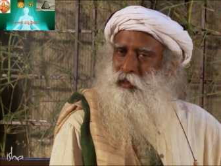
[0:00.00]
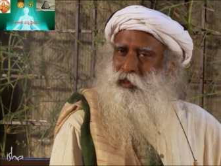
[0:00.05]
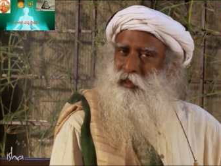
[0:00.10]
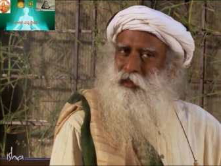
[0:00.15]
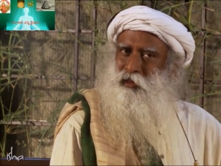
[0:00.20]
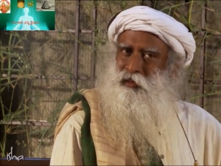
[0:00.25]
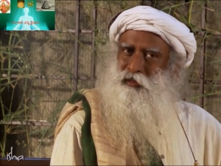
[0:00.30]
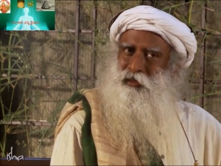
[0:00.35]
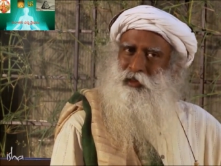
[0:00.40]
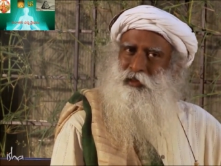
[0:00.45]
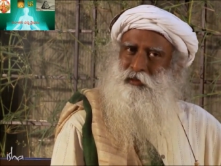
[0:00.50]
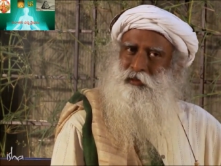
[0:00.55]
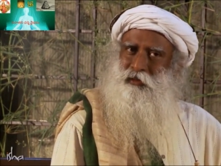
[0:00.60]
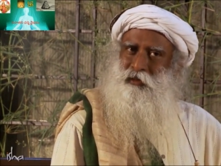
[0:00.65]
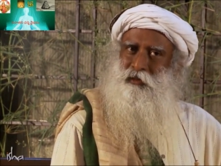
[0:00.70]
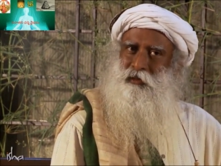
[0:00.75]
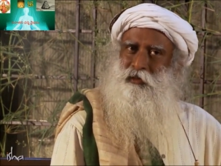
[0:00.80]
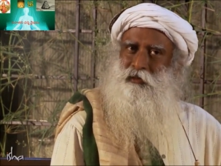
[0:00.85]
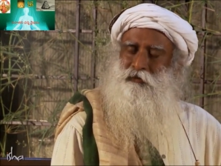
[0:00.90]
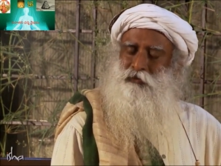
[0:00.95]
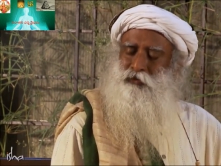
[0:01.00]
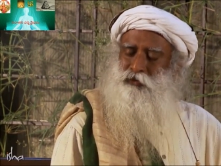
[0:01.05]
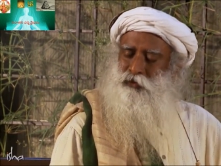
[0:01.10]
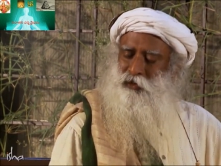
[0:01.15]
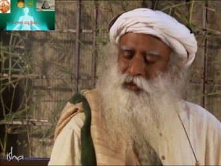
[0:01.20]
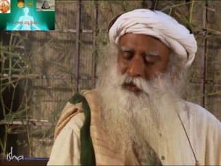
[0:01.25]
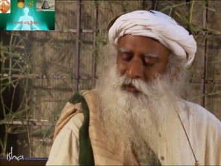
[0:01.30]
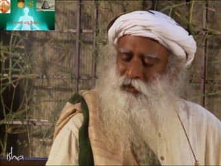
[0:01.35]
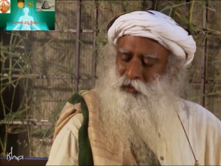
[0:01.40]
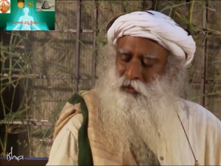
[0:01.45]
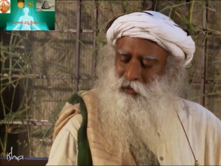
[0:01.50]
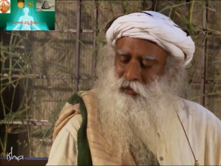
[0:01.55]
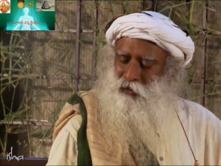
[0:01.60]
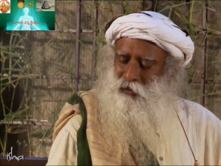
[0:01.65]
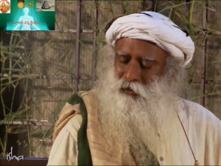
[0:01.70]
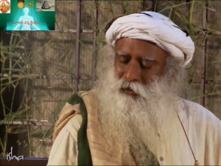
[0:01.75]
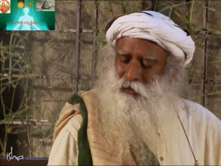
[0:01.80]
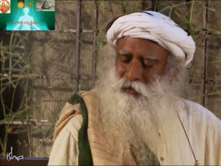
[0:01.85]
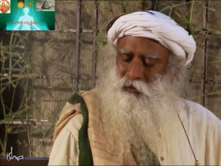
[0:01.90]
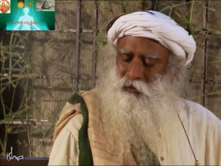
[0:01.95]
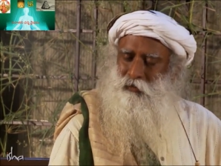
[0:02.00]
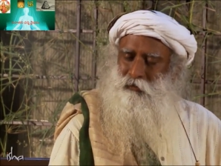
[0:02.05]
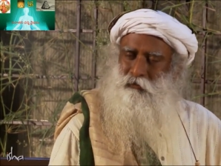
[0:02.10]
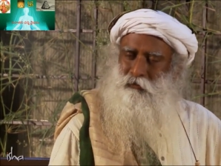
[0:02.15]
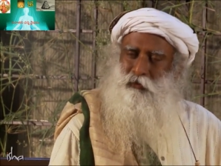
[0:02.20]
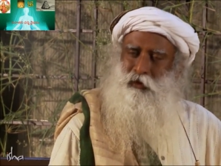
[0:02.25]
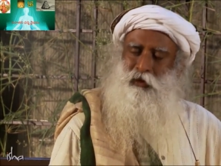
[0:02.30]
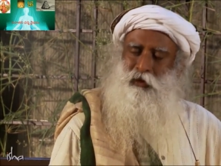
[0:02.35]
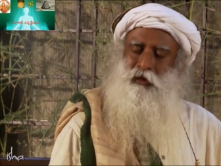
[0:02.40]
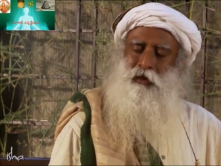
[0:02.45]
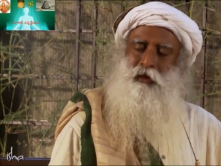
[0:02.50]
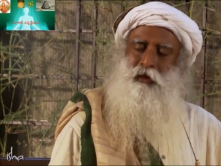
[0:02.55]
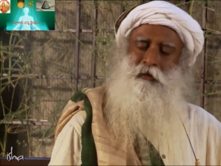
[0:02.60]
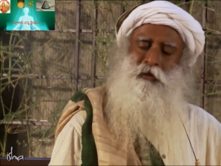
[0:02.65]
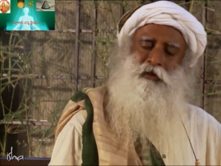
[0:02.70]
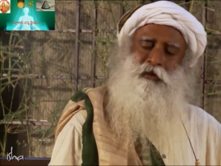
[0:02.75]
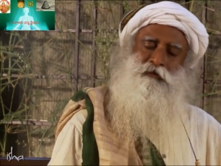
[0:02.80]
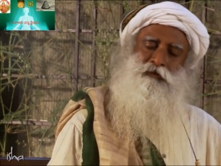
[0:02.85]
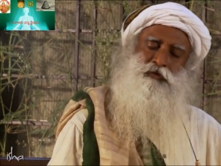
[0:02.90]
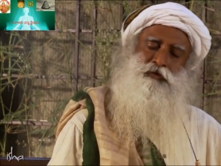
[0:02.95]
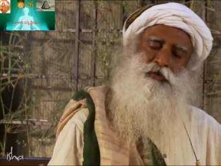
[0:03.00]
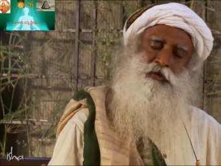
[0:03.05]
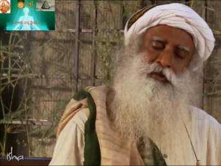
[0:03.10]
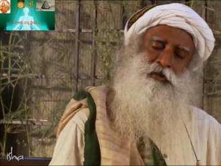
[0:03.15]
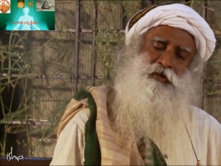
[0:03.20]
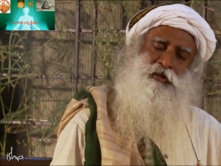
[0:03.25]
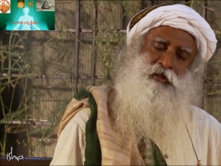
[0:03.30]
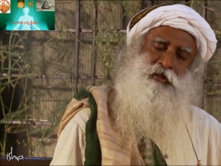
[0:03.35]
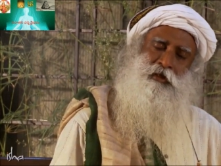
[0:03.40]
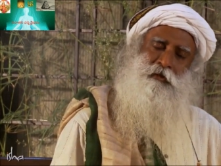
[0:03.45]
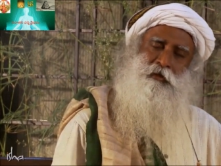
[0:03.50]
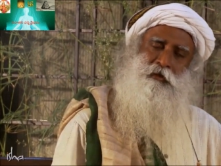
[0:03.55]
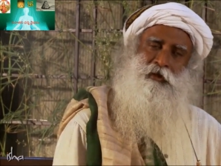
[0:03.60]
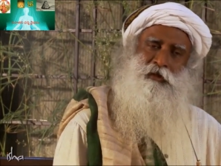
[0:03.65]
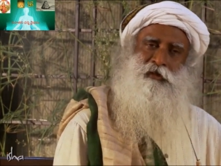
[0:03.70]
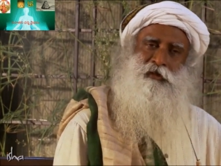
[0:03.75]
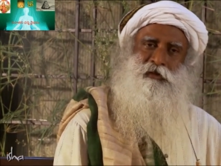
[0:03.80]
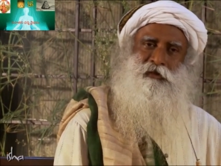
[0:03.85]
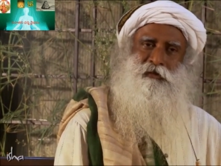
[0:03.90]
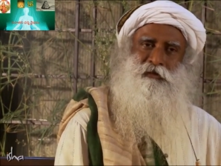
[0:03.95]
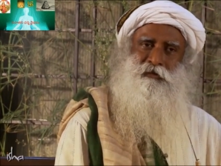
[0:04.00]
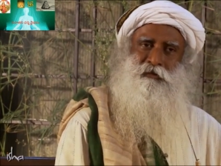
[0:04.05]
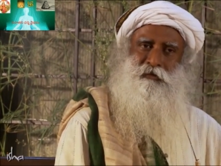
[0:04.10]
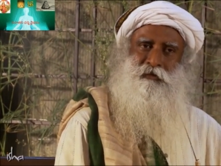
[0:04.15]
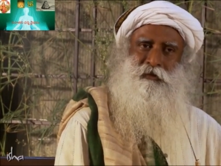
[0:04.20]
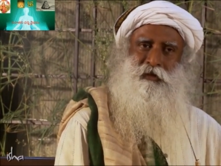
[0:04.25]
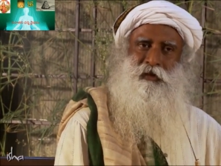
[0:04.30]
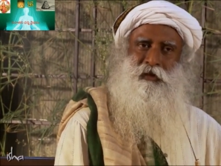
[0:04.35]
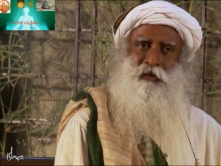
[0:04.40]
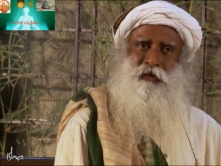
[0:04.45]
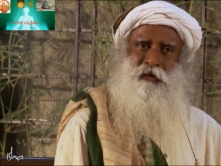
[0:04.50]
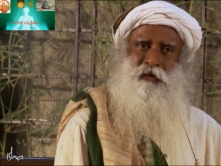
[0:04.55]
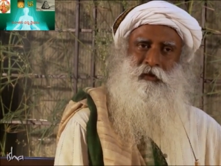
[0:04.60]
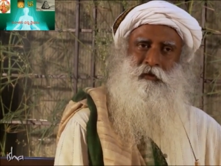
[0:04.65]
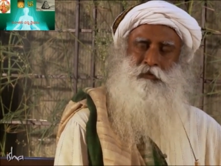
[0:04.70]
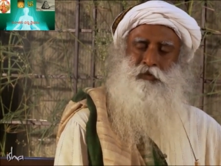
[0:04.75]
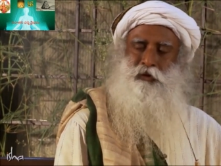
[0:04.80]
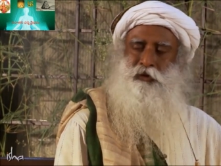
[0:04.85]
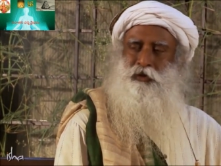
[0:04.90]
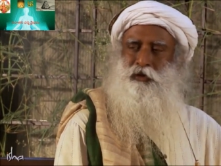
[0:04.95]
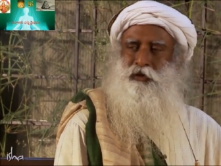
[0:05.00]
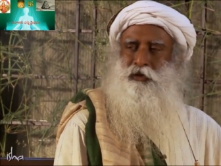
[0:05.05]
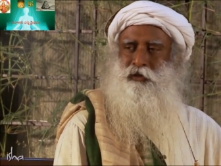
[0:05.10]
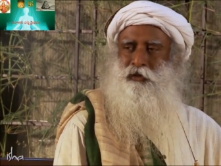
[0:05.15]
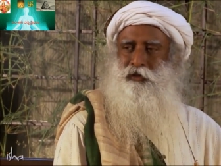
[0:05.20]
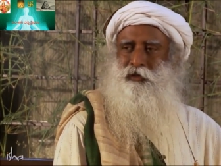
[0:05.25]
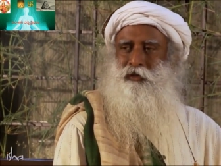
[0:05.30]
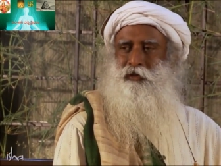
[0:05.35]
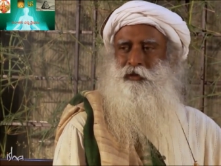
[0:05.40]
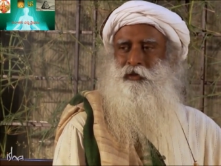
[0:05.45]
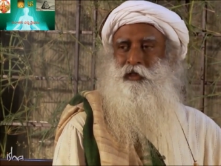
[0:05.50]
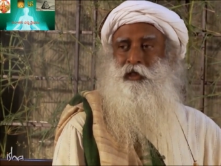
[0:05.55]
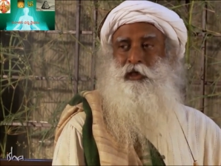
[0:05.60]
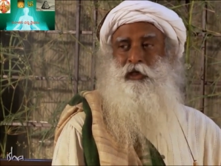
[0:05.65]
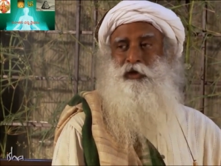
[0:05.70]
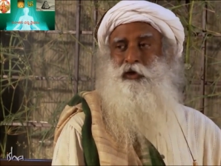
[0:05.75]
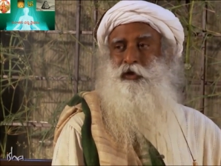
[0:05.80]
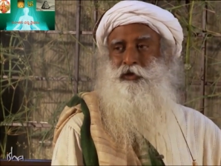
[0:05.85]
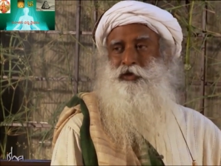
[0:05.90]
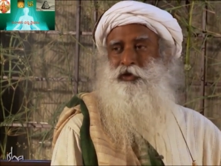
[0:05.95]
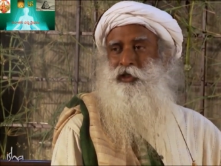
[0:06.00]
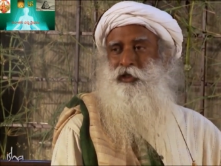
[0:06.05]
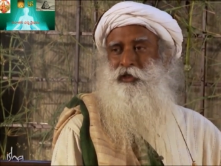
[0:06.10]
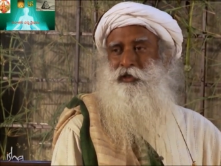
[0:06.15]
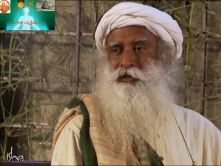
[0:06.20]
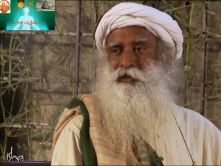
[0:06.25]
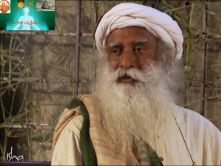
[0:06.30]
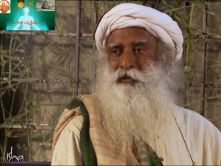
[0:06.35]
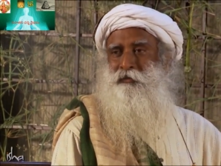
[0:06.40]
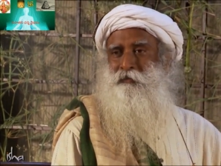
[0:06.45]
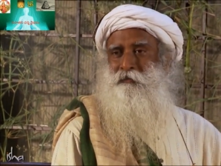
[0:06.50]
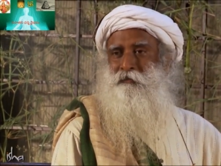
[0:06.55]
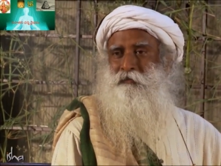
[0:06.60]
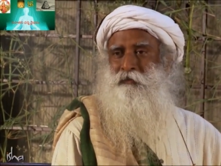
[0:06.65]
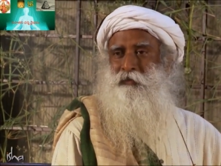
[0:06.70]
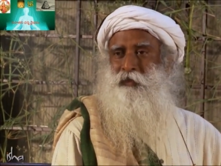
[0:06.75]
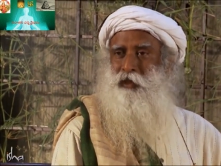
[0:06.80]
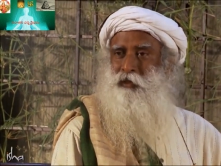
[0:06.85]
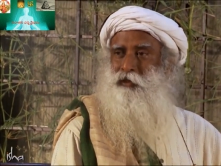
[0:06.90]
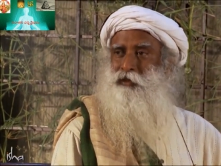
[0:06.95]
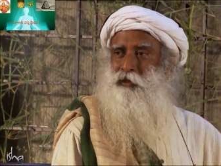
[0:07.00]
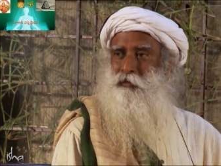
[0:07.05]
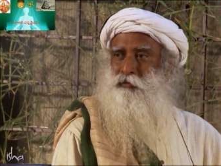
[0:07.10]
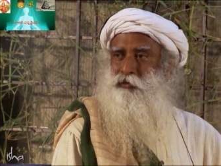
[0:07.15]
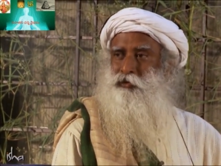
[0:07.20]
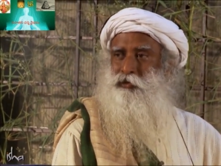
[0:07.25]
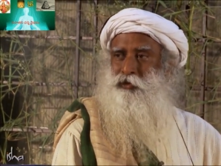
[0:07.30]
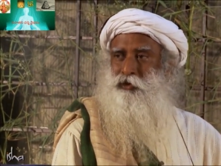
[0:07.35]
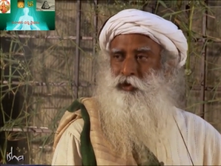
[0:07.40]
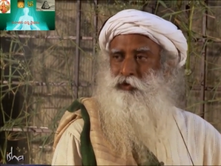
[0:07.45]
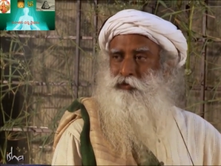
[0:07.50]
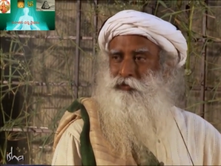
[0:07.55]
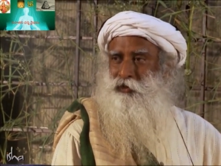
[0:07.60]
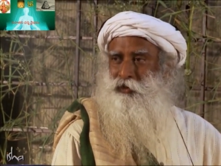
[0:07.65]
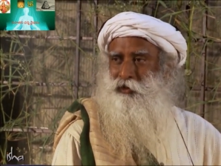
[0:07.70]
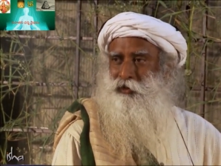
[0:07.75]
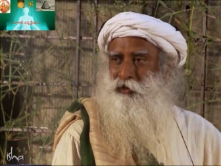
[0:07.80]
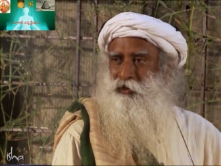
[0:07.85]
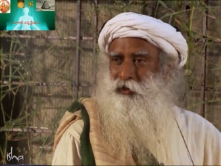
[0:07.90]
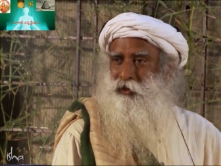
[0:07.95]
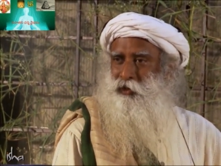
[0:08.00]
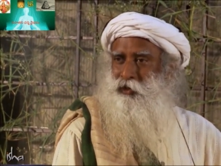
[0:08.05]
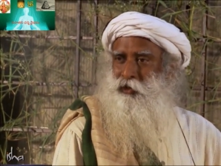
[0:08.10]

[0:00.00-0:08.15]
Energizing, if you check the mole… I mean, if you check the chemical uh, composition, it'll not change. That is the beauty of it.